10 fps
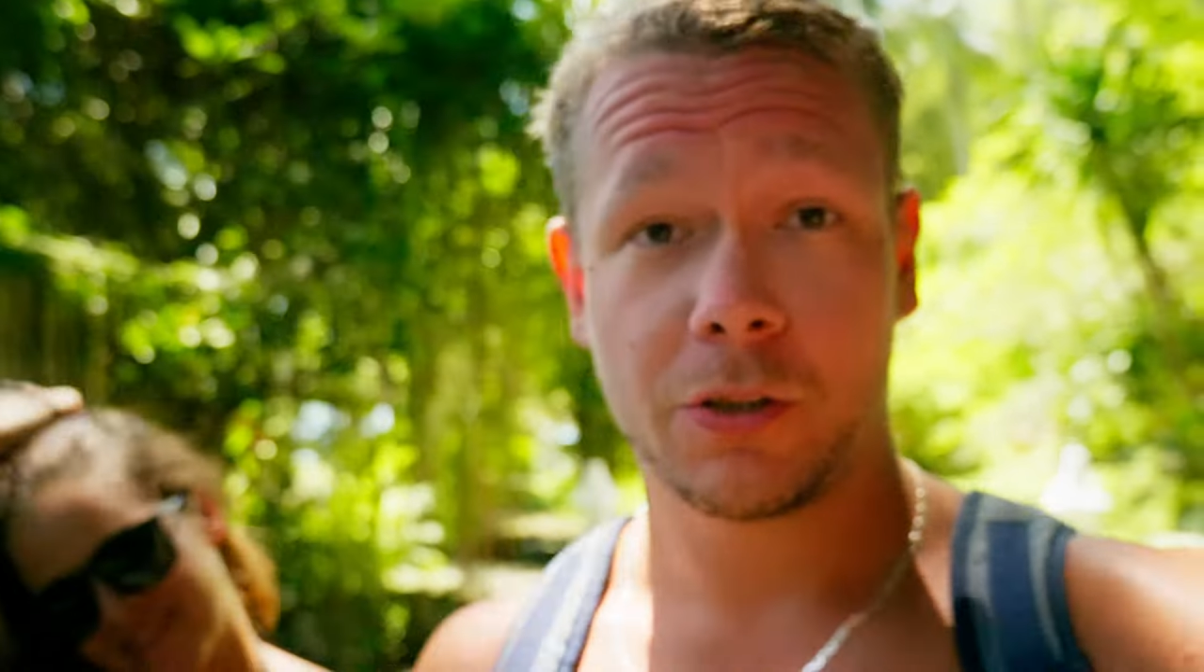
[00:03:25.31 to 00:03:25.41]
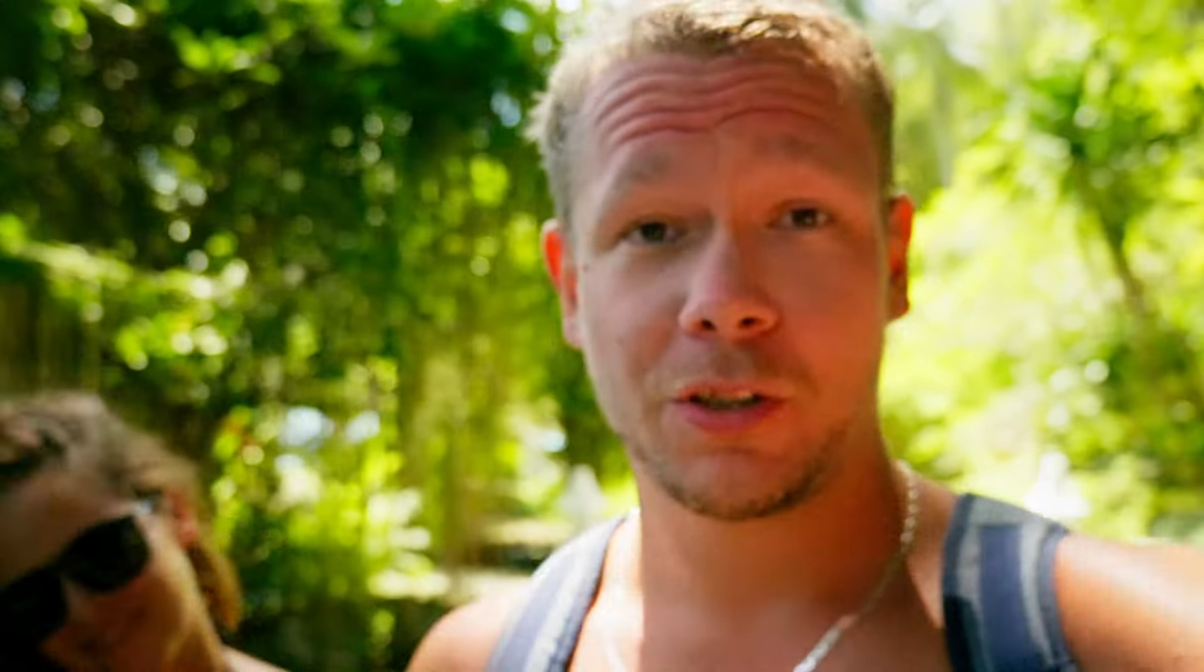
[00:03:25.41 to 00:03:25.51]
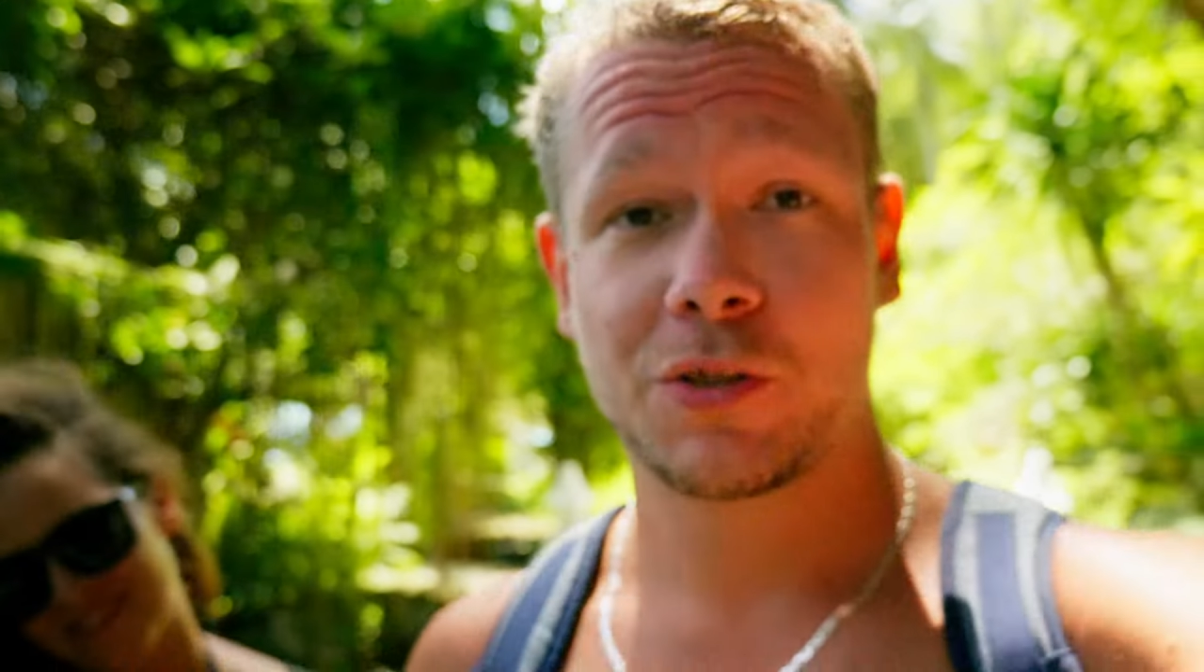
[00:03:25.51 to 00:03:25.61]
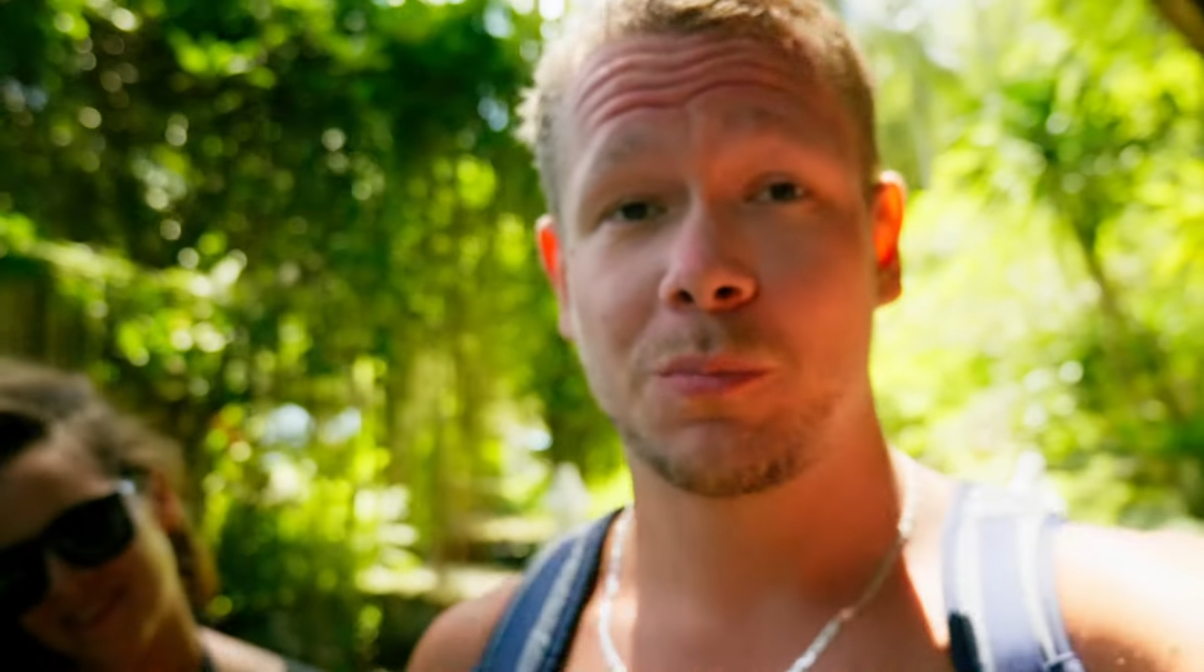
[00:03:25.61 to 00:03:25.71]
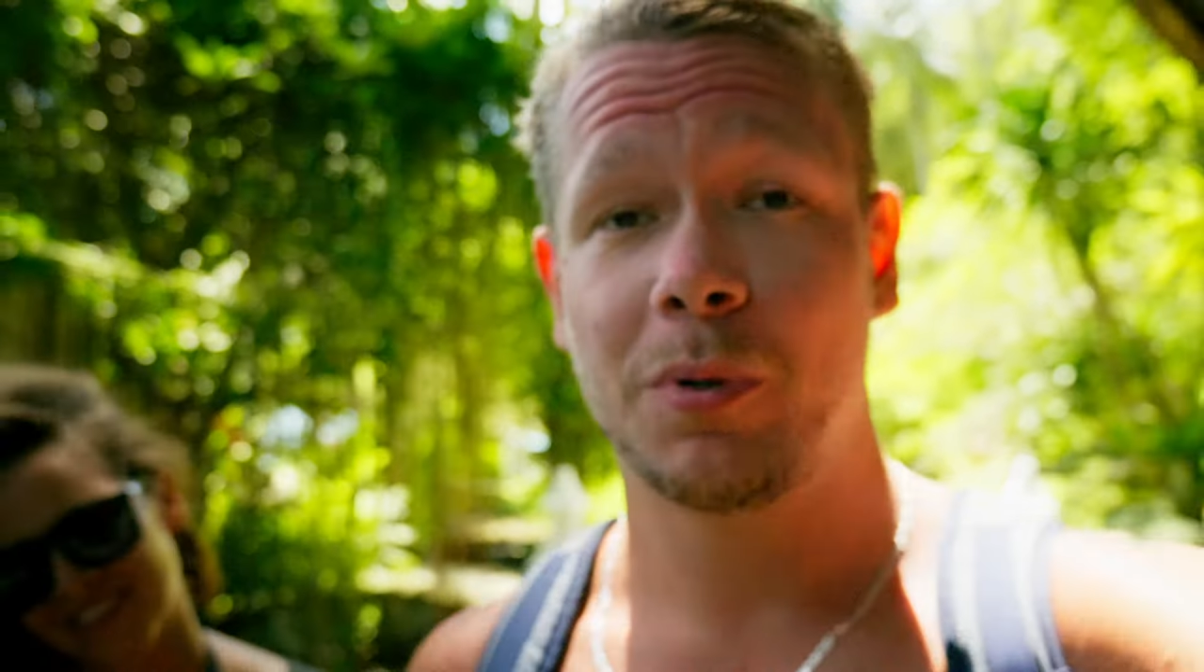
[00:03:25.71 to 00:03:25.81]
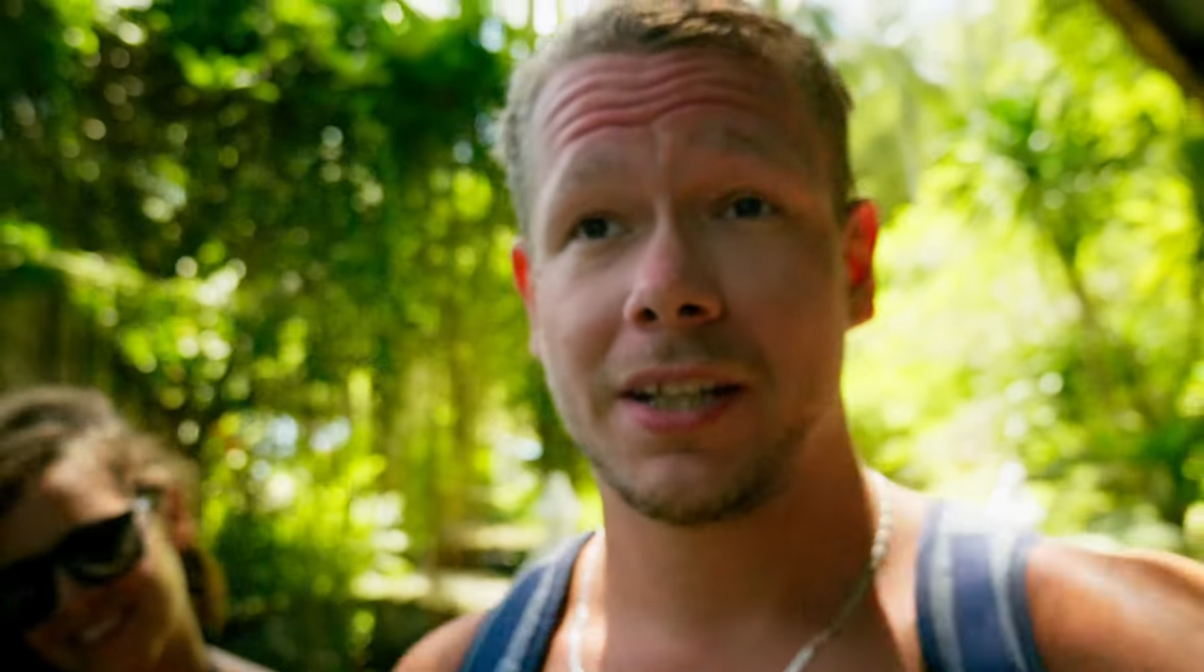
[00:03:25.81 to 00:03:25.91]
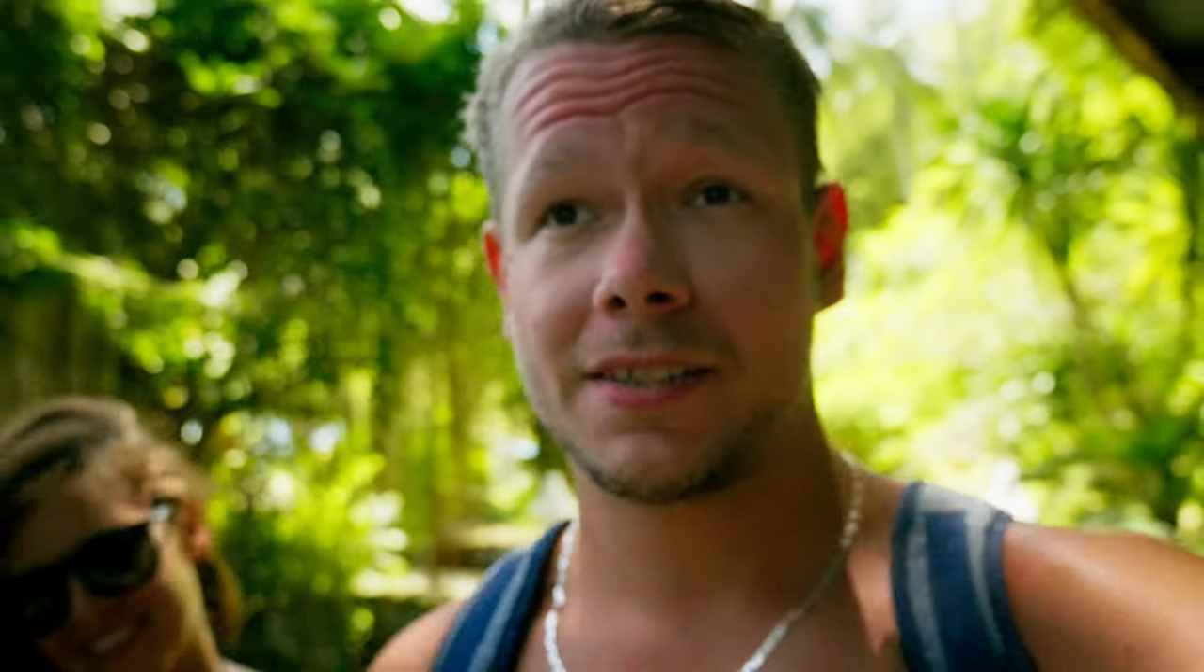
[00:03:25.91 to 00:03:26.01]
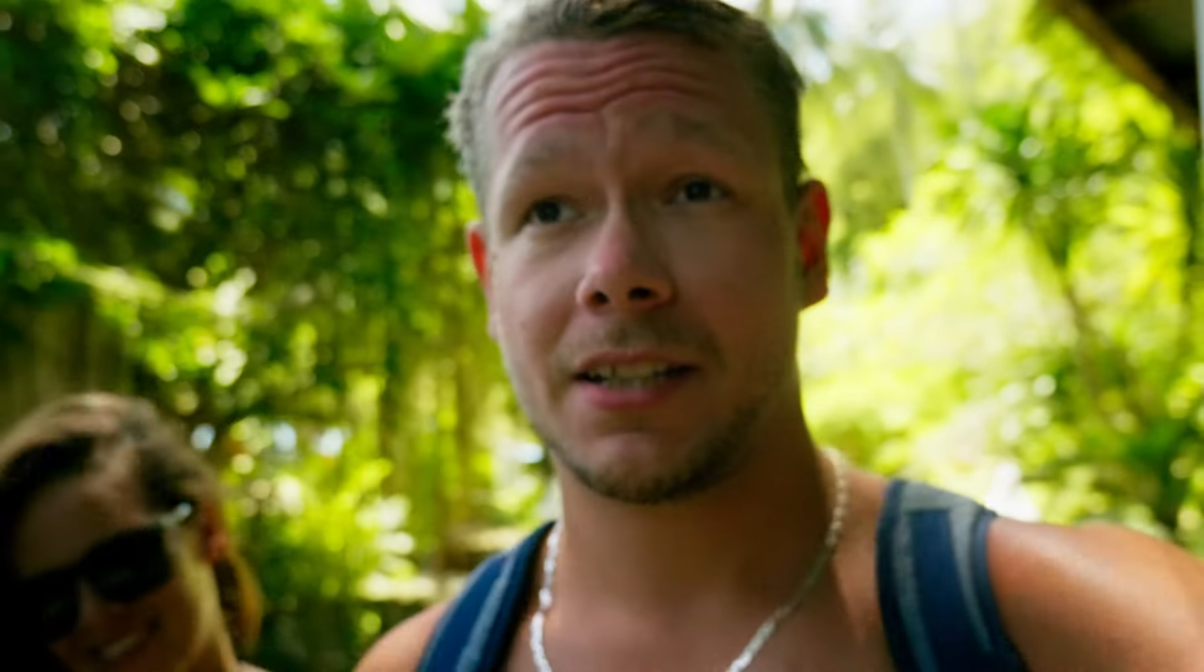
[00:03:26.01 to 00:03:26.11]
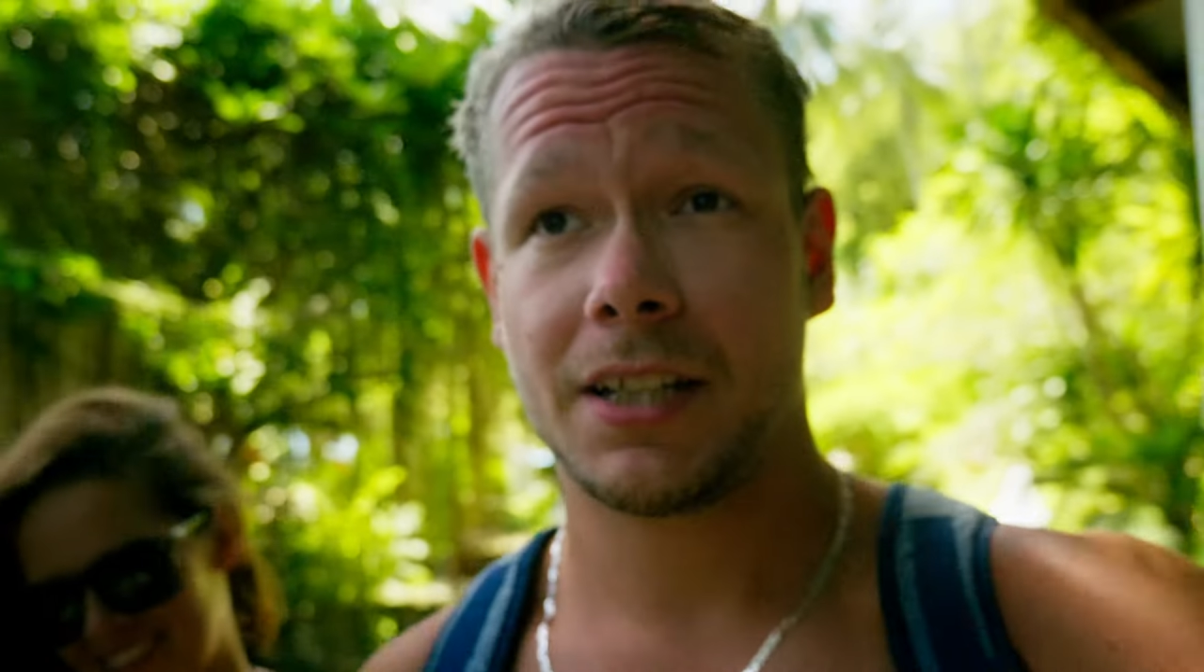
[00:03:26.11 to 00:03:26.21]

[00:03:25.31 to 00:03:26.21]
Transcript: going to a place